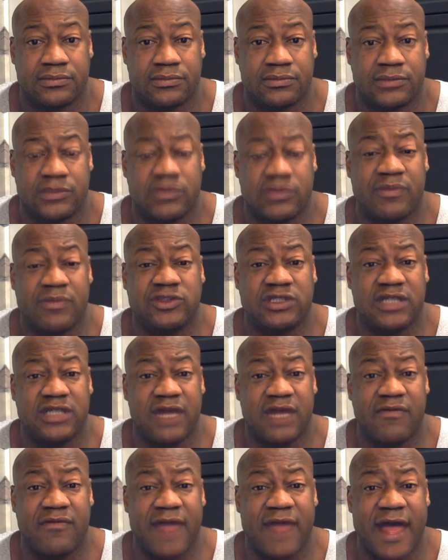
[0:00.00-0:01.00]
This woman should
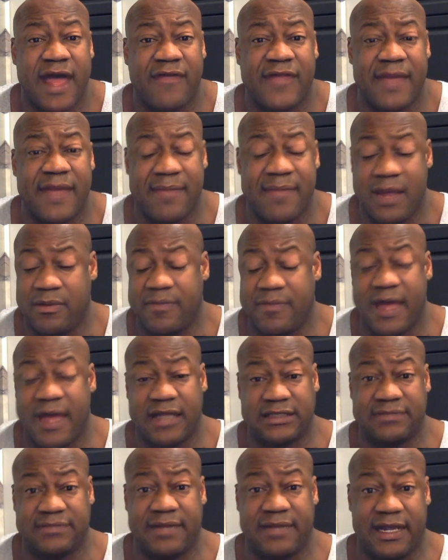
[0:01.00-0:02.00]
never have had that baby by
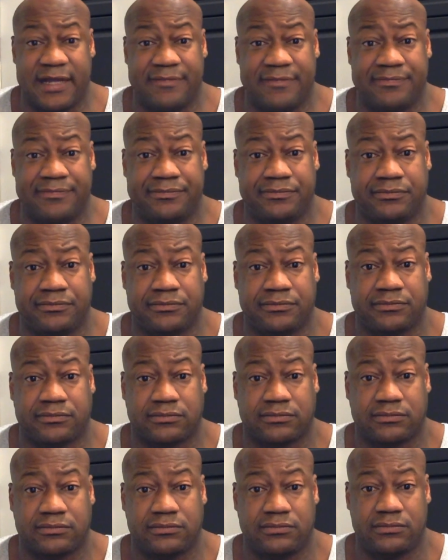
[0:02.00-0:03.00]
this man.
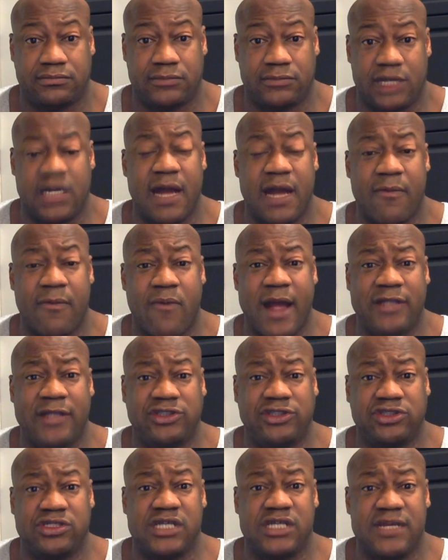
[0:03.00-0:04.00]
And I'm quite
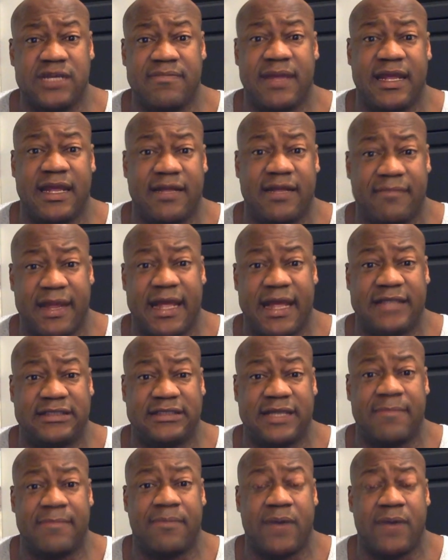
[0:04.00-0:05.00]
sure he made me at
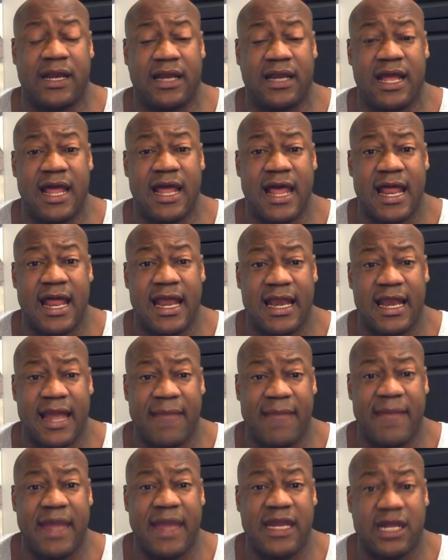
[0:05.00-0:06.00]
some point,
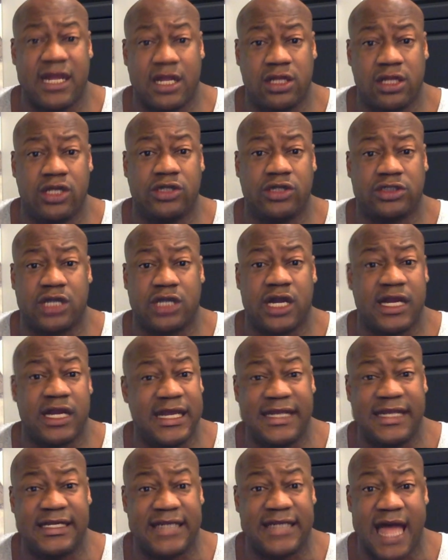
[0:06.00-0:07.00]
they made it clear to her
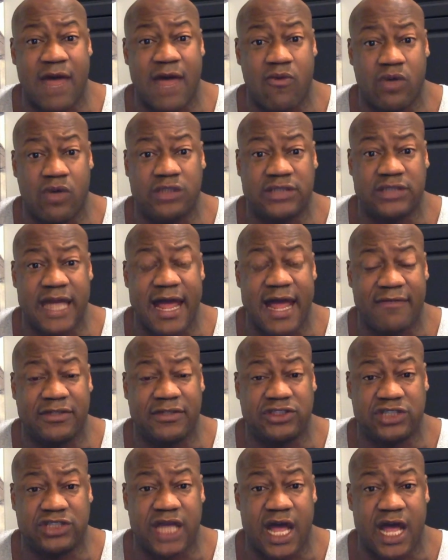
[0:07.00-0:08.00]
he did not want to have
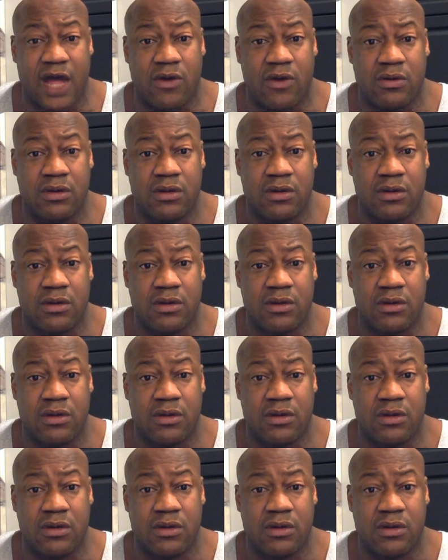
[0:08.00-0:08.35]
this child.